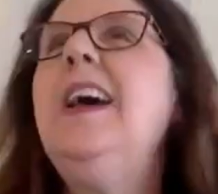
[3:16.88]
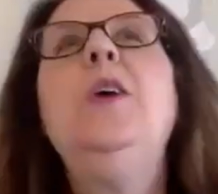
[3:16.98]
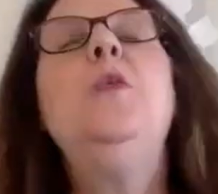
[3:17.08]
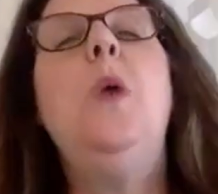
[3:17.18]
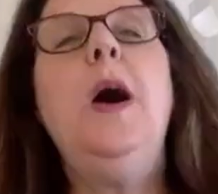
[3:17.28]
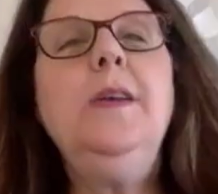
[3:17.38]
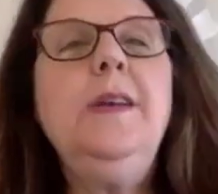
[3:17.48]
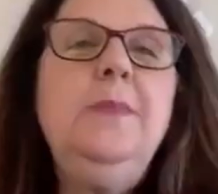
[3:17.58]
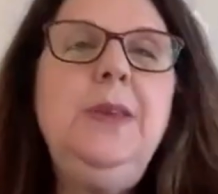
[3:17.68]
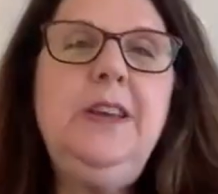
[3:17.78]
okay, why don't
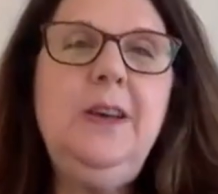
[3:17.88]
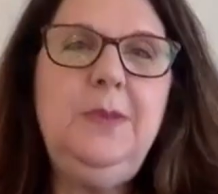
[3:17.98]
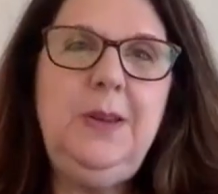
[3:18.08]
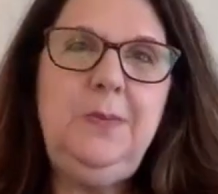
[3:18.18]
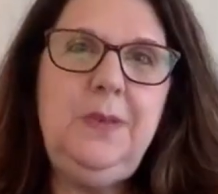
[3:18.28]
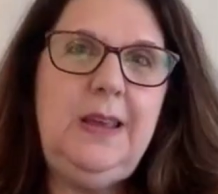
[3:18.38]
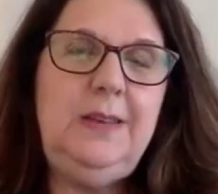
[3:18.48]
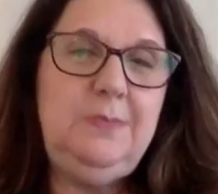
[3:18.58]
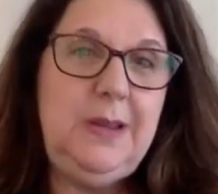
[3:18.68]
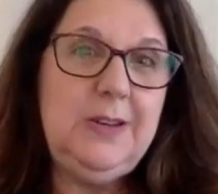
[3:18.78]
I become an
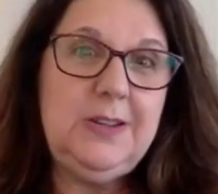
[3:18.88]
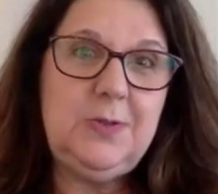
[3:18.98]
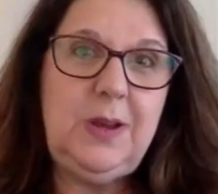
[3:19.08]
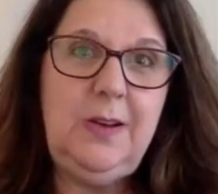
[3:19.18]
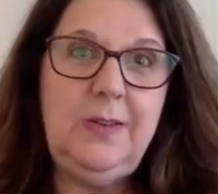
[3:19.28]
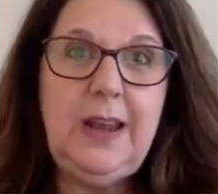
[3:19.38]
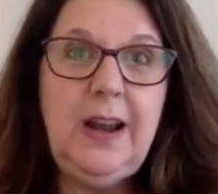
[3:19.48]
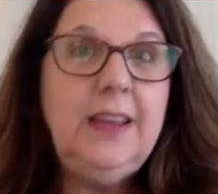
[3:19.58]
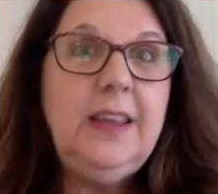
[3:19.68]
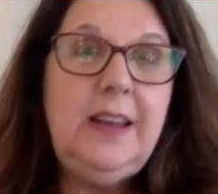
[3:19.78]
administrator? Then
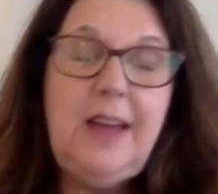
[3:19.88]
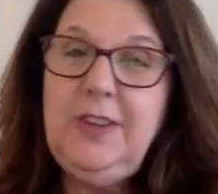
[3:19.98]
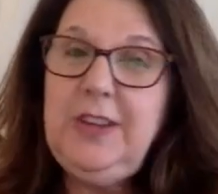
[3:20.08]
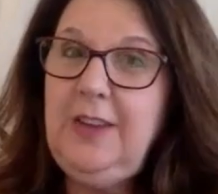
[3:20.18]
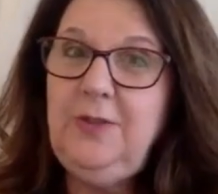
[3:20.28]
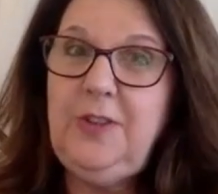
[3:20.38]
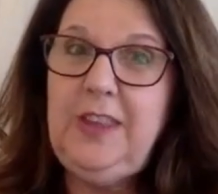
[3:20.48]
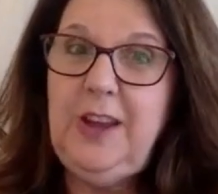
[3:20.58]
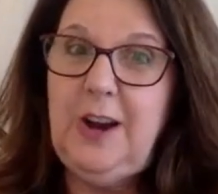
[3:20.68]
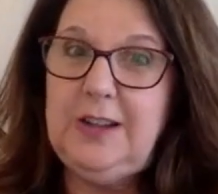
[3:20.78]
I can advocate for
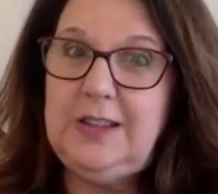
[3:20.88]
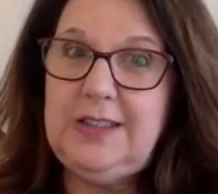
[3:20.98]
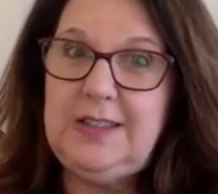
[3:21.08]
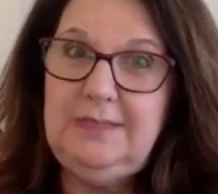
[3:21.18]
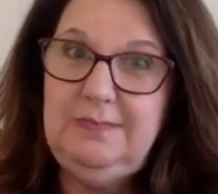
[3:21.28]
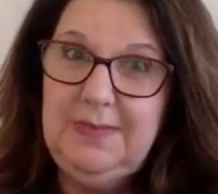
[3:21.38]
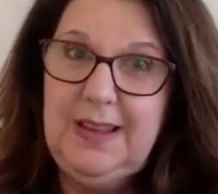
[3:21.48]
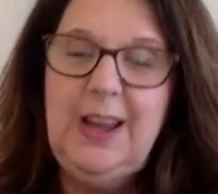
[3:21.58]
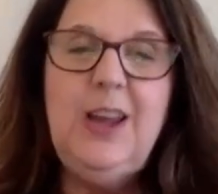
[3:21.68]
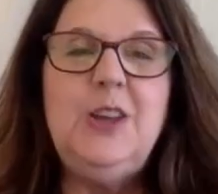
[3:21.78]
the arts.
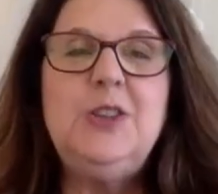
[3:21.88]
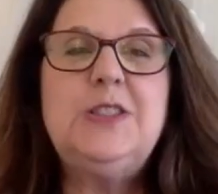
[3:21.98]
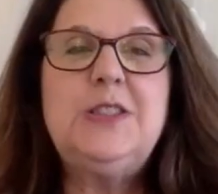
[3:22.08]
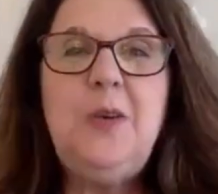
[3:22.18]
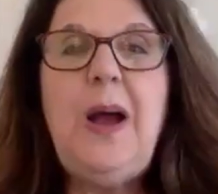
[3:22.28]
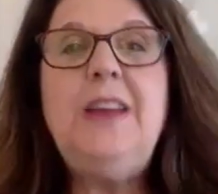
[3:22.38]
Mm-hmm. So